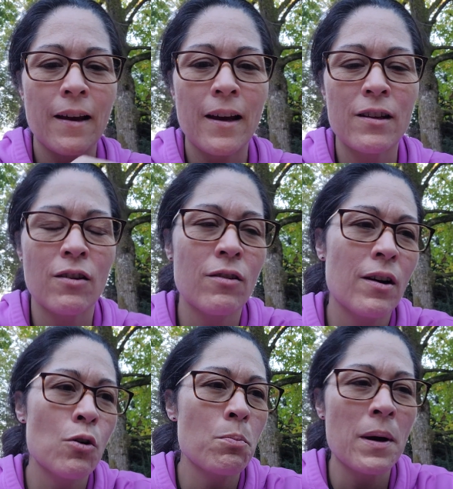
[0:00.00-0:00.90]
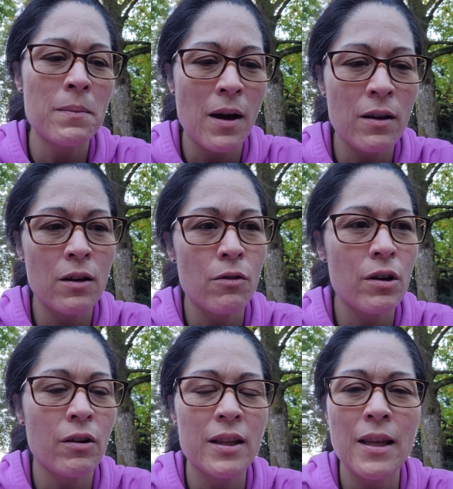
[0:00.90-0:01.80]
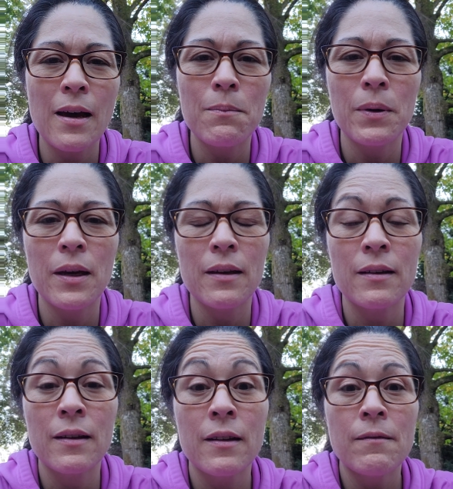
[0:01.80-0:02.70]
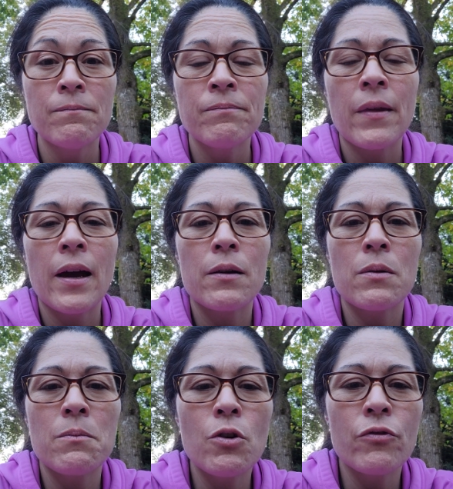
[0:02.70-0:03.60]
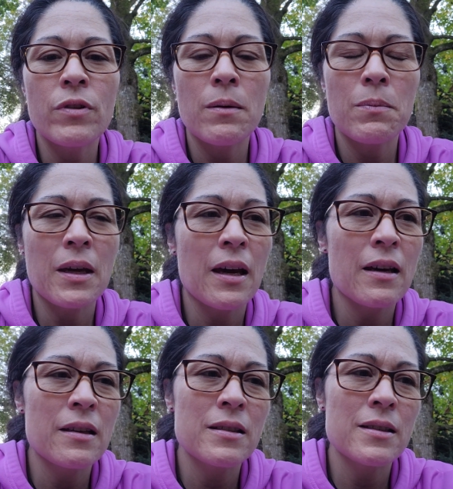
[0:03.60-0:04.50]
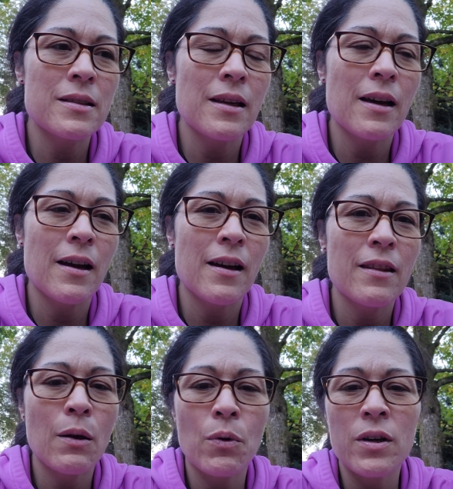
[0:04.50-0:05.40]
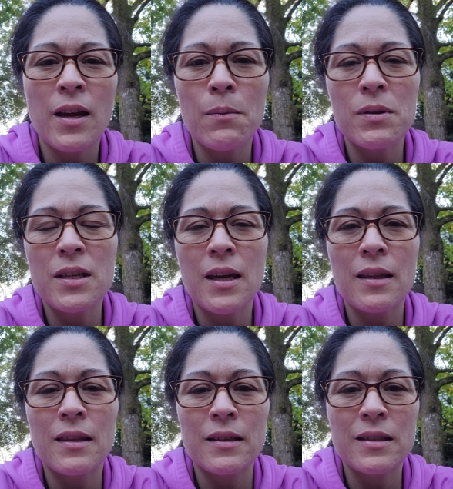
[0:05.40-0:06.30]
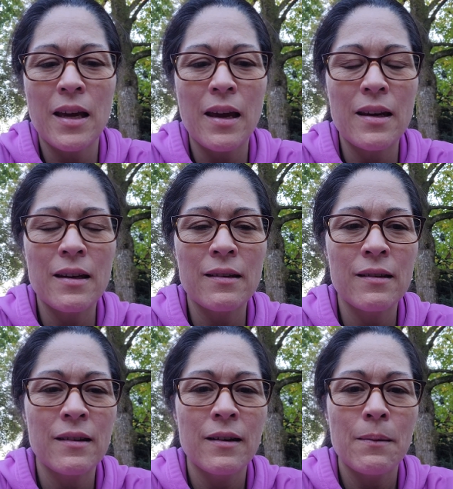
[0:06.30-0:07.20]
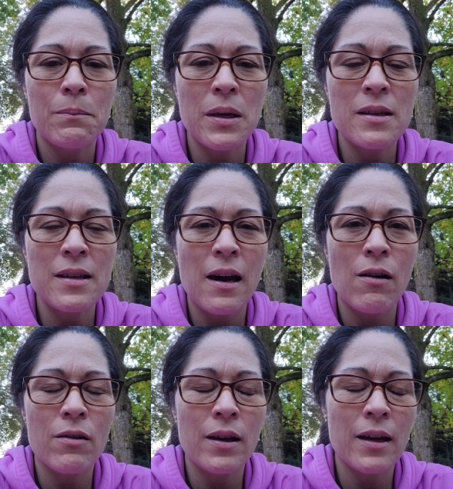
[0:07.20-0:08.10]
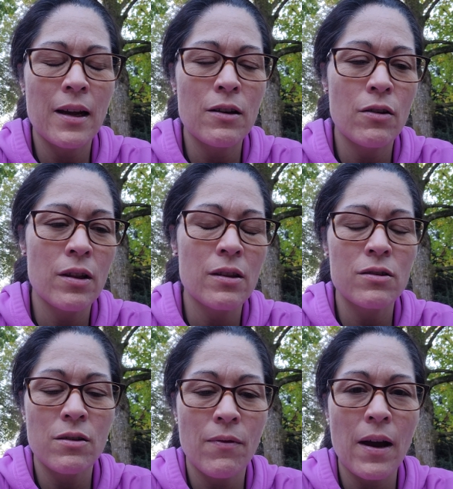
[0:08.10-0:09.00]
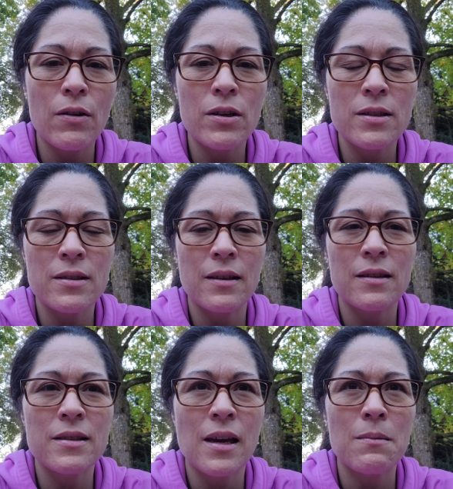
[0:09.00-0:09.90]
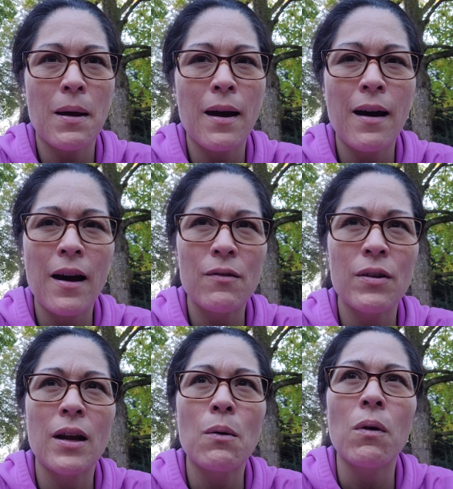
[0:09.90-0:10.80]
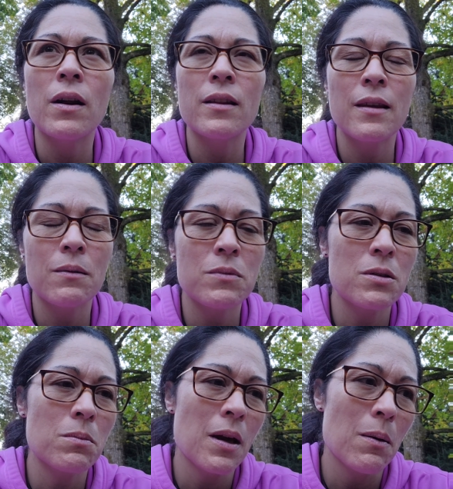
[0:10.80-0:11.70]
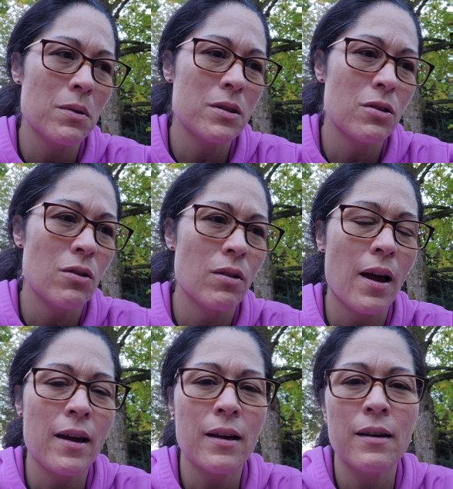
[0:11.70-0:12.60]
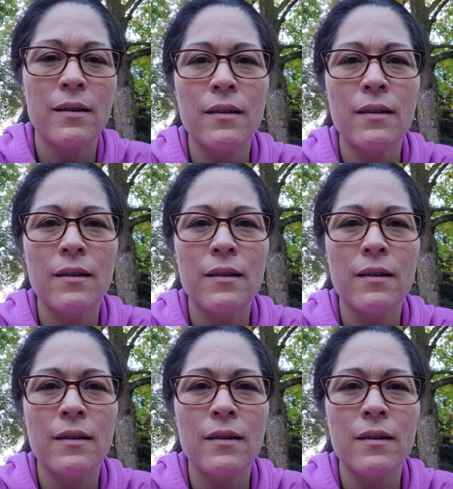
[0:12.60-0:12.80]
I don't hope I'm not going to regret that, but I removed it because they weren't able to get the dead bees out, and I know that there's a virus inside my hive, and I wanted them to be able to like